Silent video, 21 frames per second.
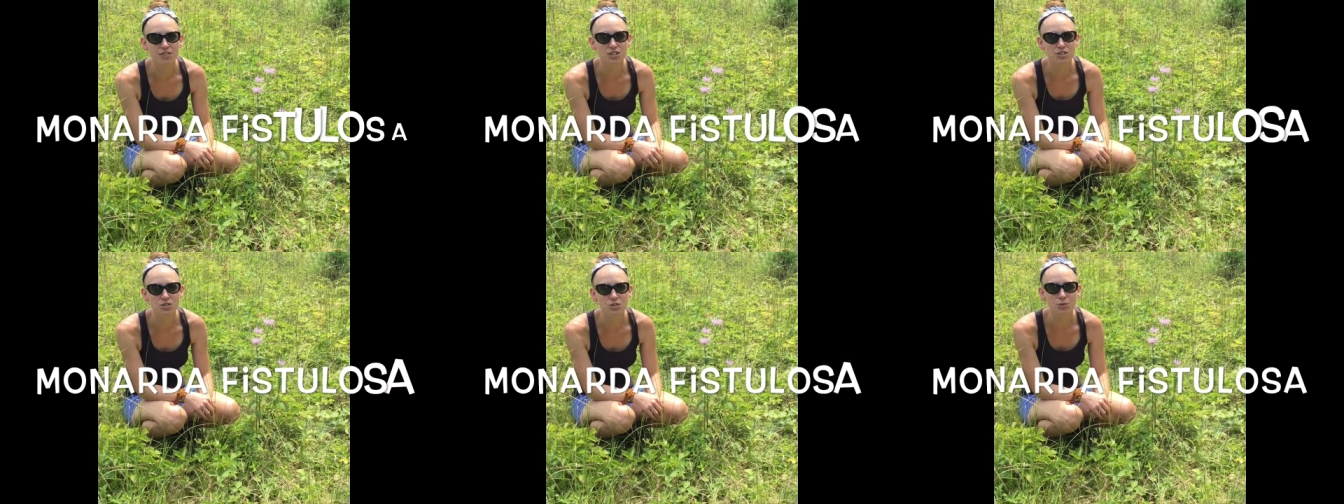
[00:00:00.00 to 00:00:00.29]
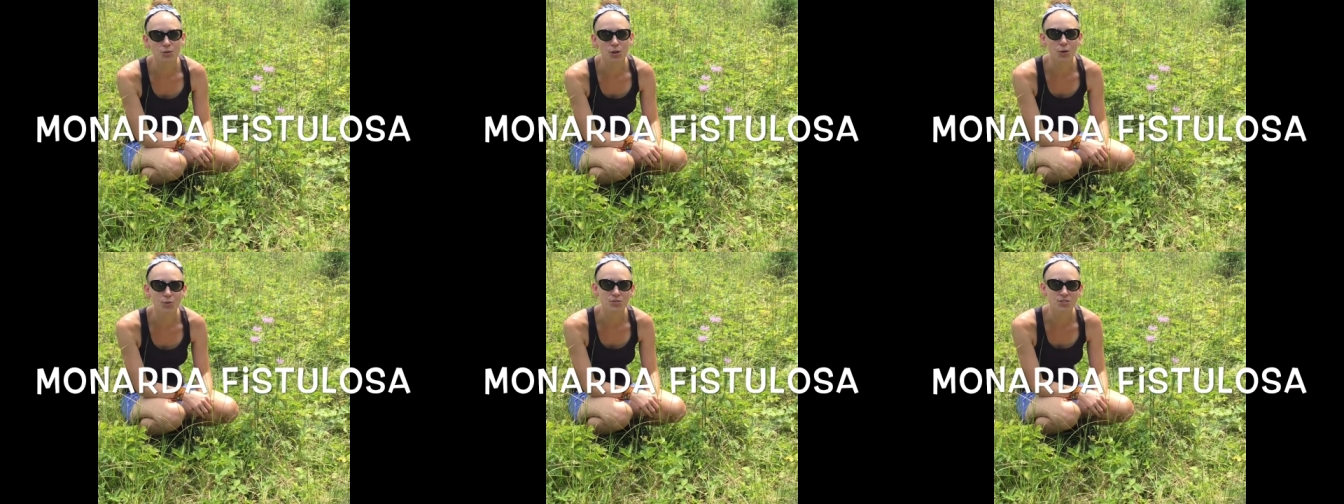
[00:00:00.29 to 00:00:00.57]

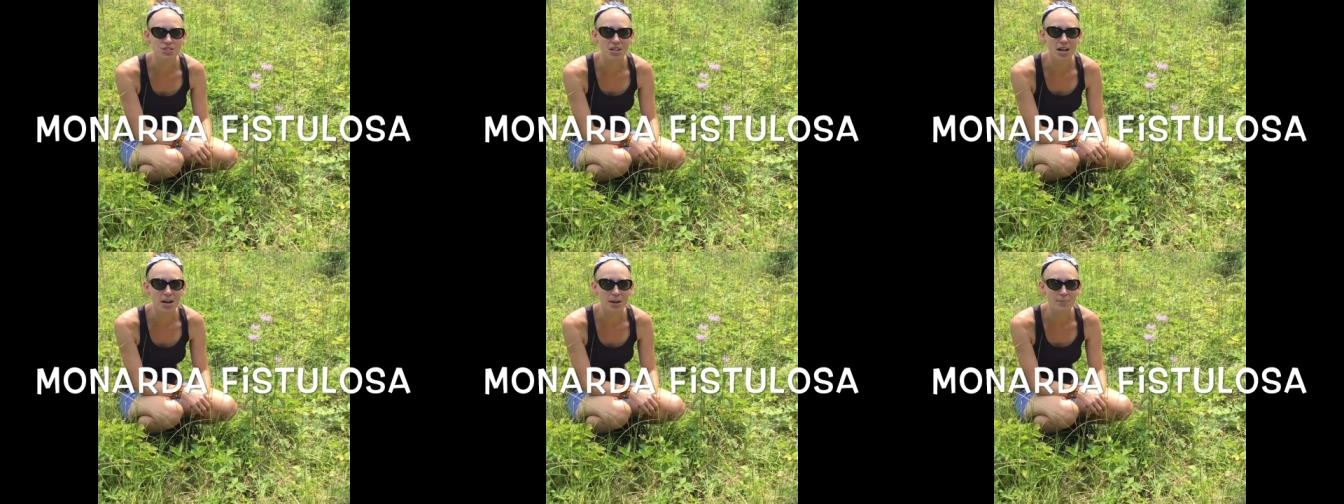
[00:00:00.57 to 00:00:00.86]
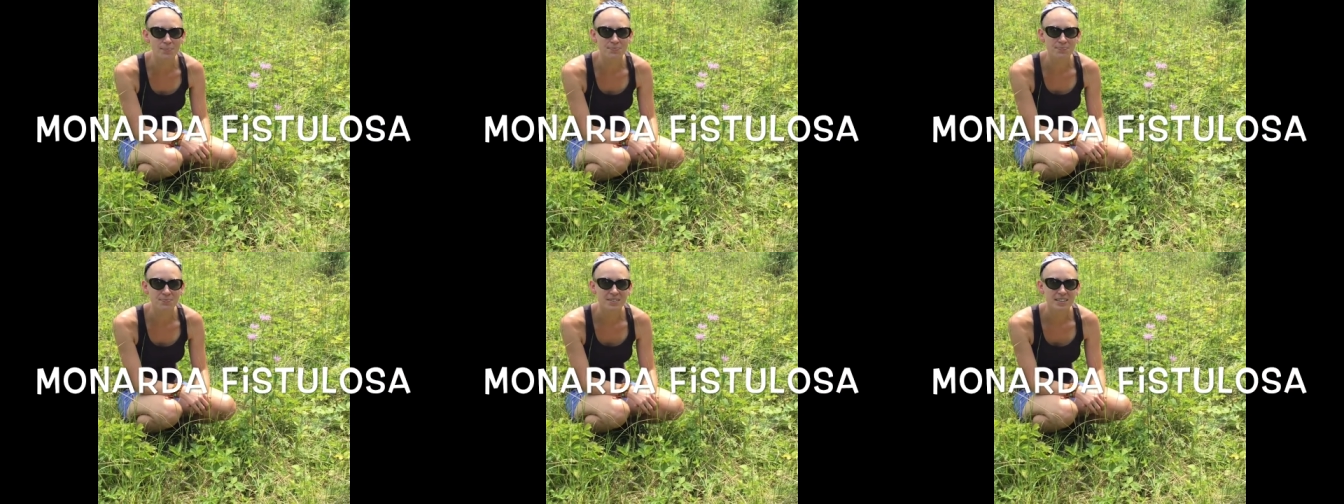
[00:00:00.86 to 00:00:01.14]
fistulosa.
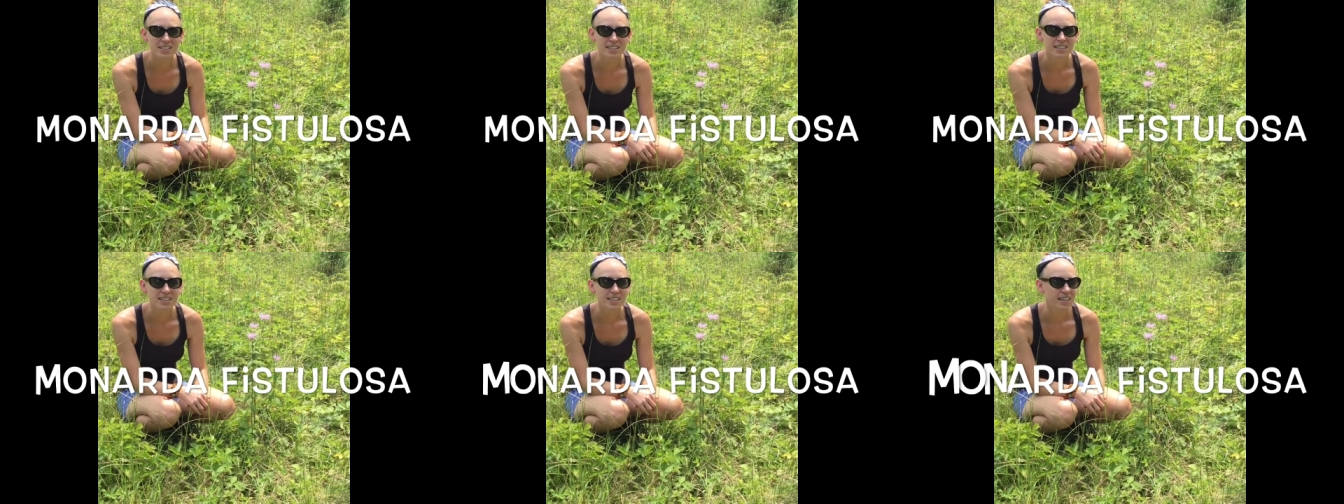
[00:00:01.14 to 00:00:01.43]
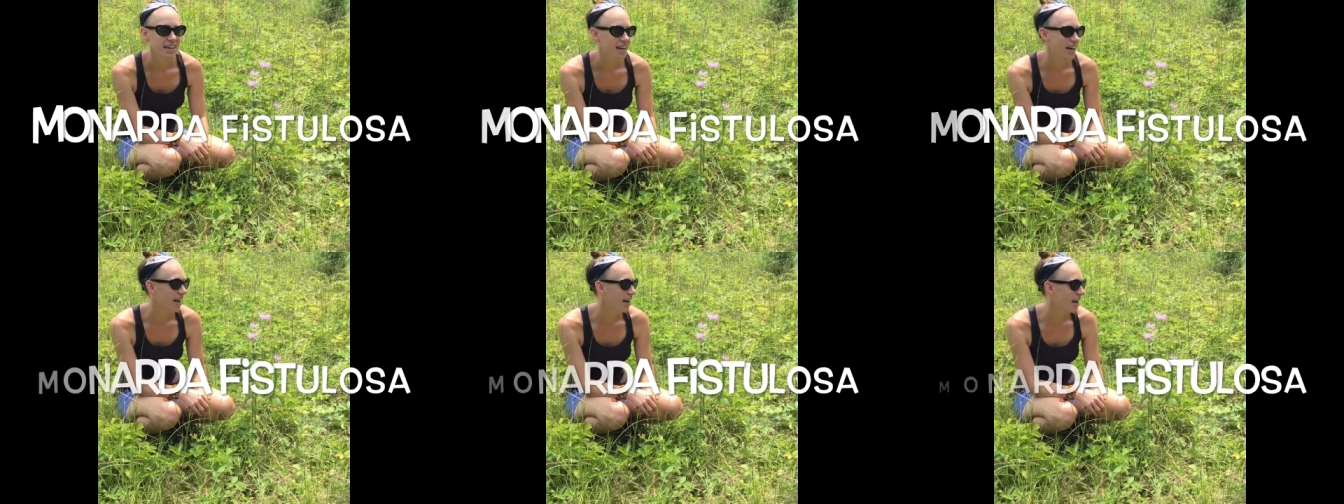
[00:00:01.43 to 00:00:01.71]

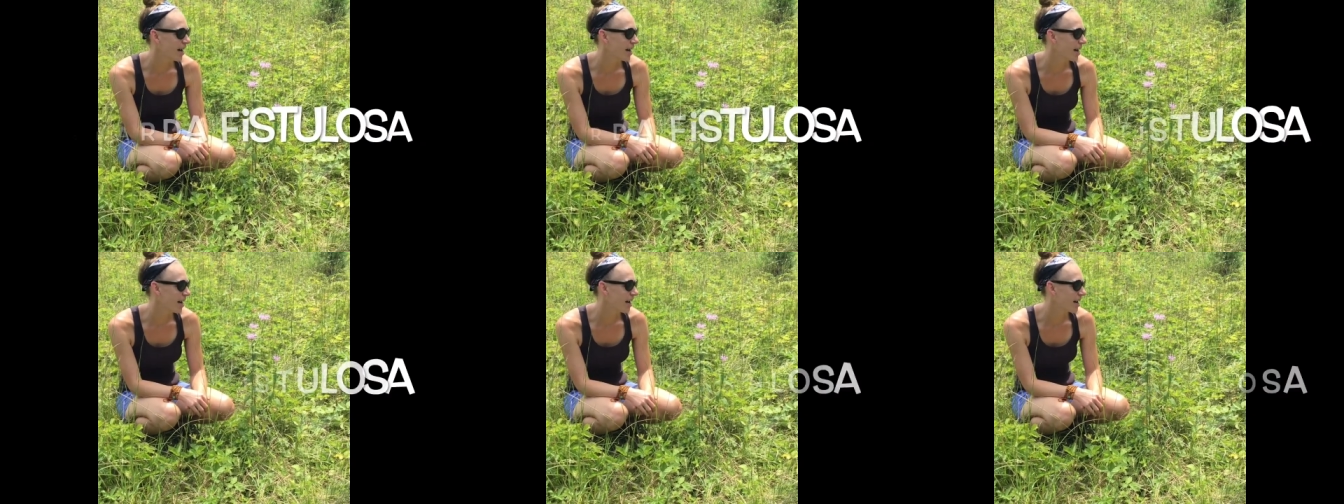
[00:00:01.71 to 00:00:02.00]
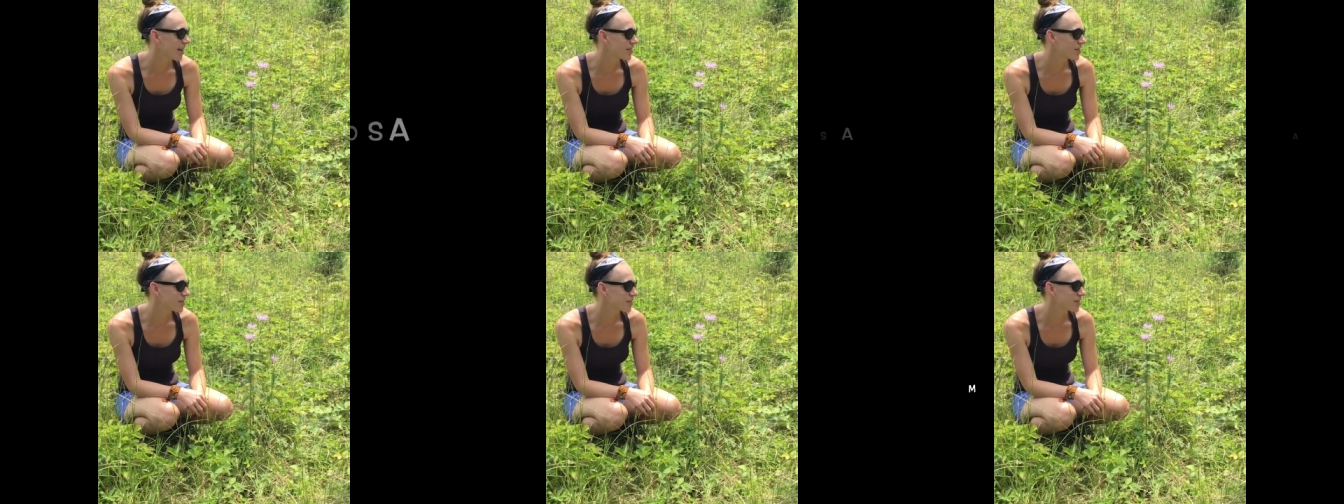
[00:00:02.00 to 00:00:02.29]

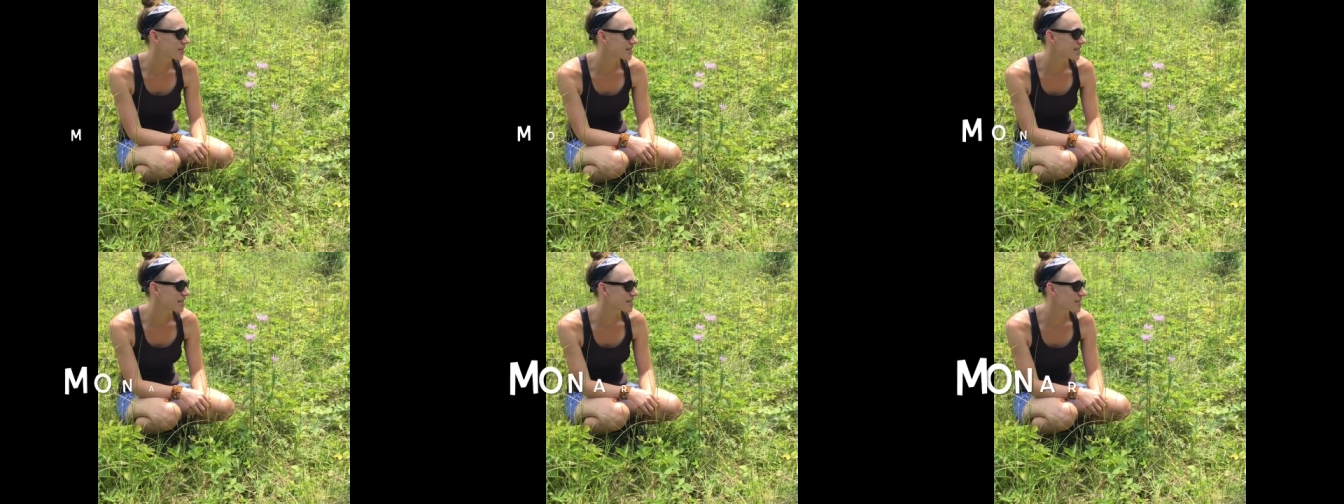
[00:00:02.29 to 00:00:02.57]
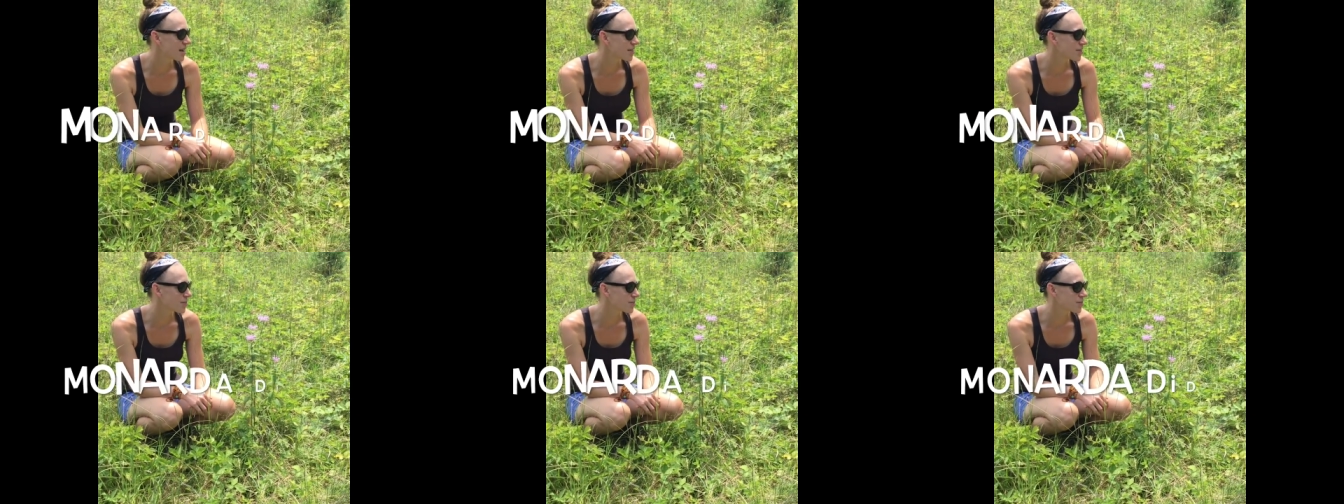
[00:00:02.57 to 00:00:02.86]
There is
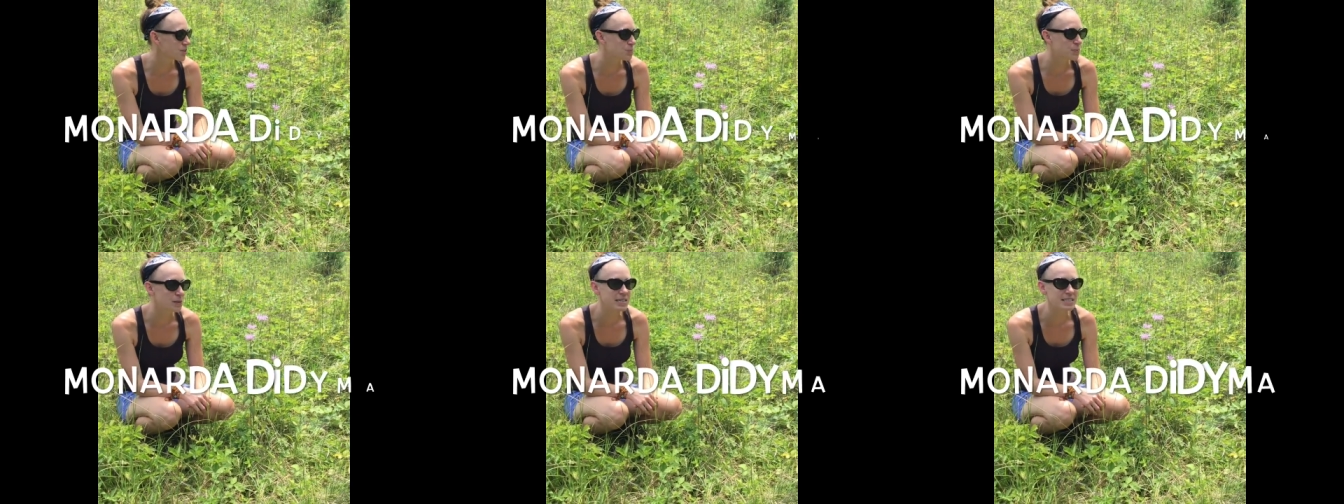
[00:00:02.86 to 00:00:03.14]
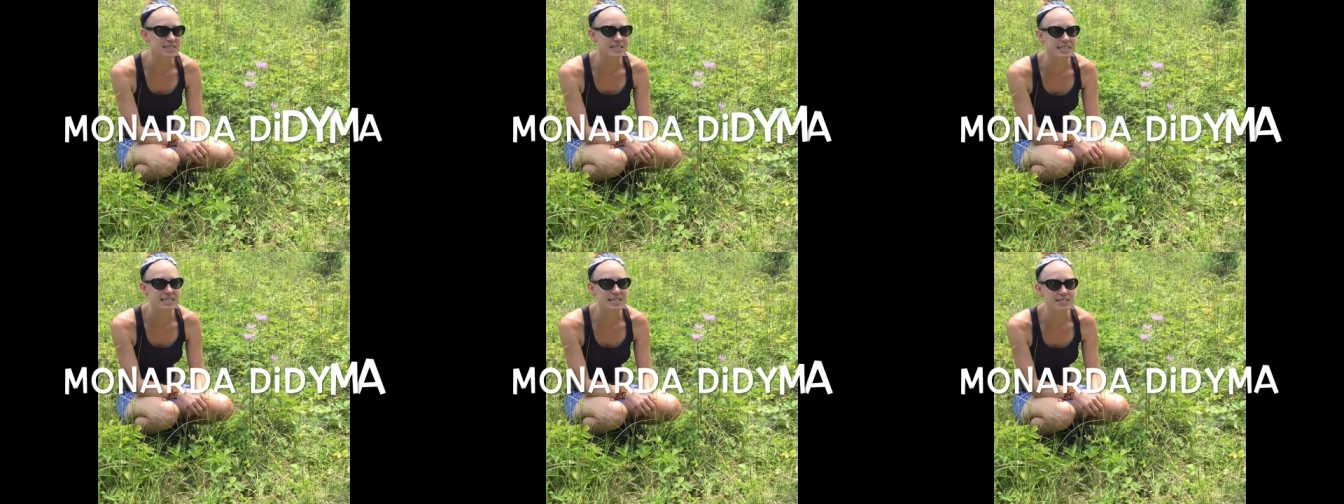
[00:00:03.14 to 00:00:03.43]
another
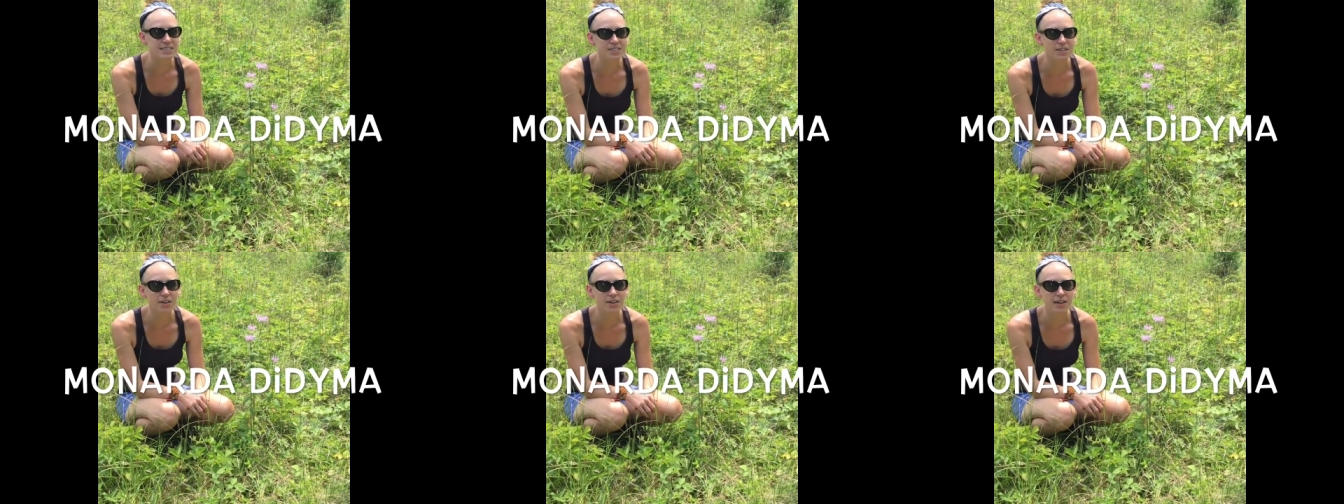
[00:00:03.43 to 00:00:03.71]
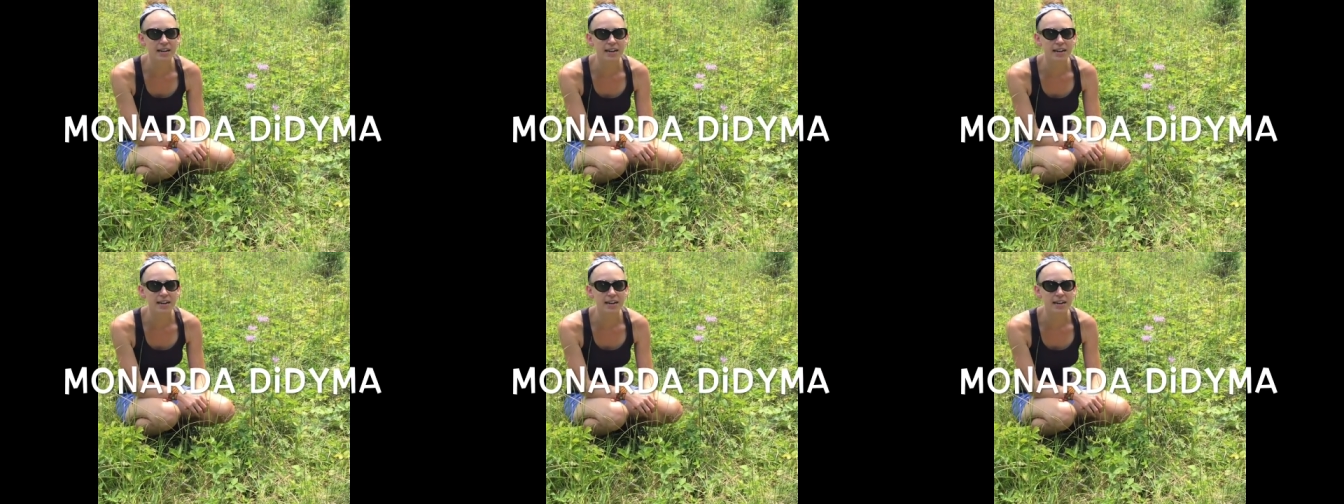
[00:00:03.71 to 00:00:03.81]
species in our